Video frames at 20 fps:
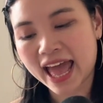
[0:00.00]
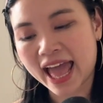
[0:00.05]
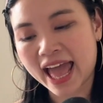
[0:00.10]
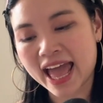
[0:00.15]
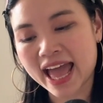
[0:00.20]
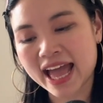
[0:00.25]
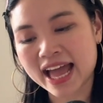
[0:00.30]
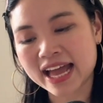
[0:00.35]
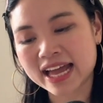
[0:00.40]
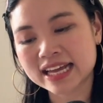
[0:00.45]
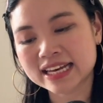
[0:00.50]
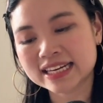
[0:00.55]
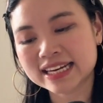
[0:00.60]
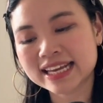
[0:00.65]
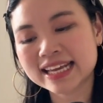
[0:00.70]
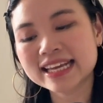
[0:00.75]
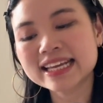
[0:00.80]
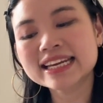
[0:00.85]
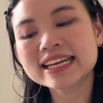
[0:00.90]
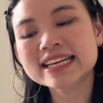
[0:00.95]
and
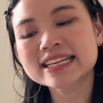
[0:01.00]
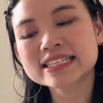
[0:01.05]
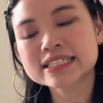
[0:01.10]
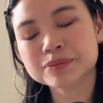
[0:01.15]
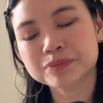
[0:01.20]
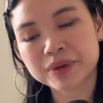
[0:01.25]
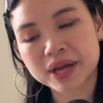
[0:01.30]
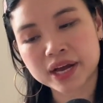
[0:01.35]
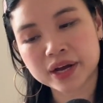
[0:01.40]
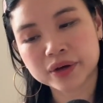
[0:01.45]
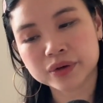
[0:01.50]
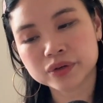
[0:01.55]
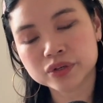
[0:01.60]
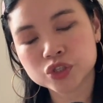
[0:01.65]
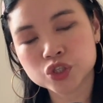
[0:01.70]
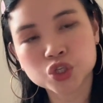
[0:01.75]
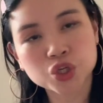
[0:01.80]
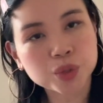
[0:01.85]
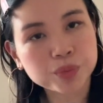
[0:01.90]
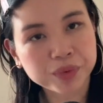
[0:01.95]
it is about
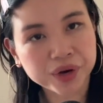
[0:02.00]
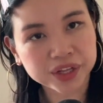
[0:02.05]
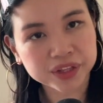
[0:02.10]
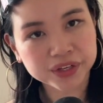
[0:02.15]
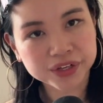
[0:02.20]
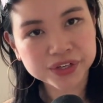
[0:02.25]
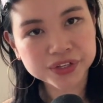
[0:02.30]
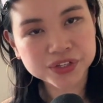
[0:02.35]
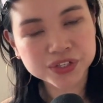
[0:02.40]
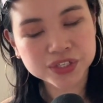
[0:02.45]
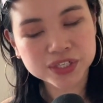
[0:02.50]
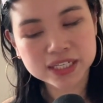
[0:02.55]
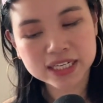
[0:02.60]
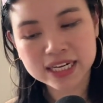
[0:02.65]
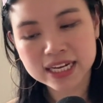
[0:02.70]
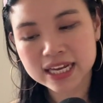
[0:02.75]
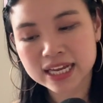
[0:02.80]
two brothers